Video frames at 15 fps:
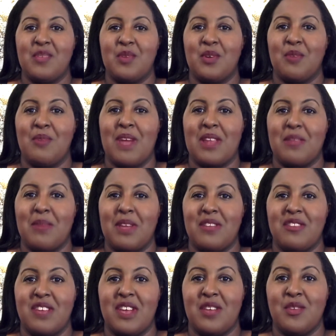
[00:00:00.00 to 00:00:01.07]
welcome back to my
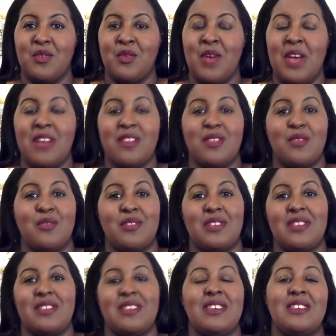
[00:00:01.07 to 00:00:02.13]
channel. So
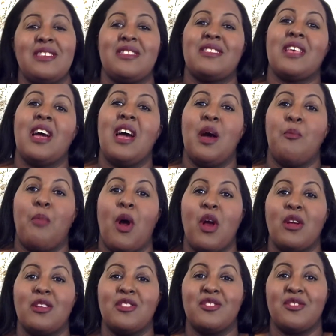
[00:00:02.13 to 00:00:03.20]
this is
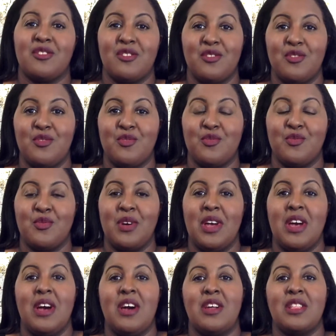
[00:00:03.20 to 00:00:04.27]
part 2
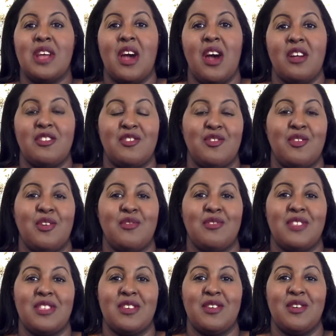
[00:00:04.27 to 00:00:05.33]
of the Honcho
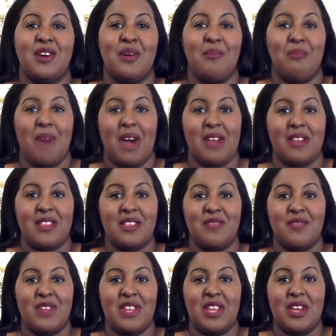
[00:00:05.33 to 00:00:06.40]
Wholesale unboxing
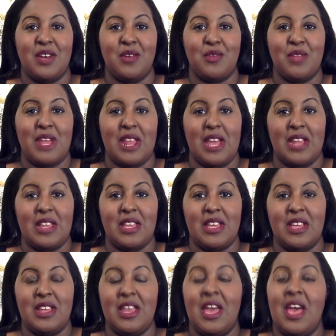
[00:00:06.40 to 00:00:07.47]
video that I
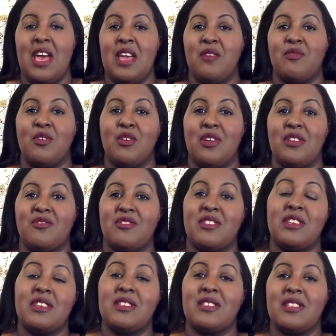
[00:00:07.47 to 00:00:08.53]
did. If you're
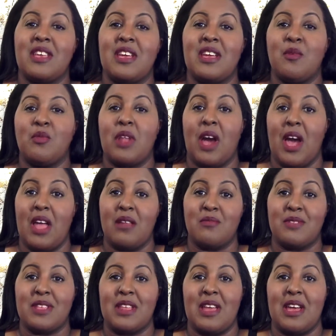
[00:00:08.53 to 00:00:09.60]
interested in seeing the
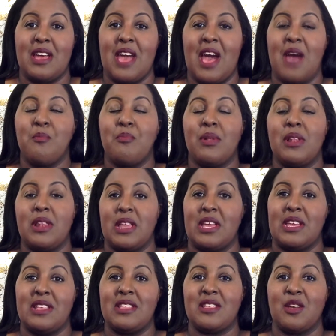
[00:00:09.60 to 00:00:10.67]
items that I got,
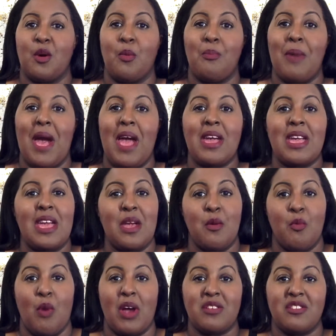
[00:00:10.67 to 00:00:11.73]
please go back and
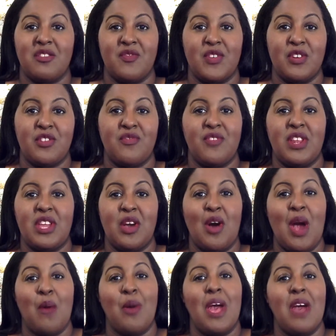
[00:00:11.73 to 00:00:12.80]
watch the first video.
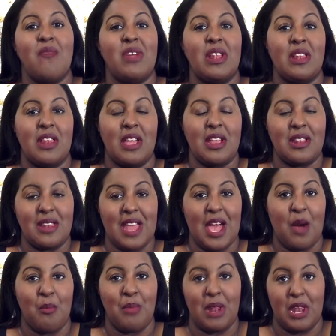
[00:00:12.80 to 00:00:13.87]
I will have it linked
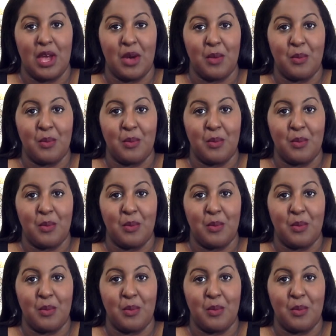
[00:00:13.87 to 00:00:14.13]
down below.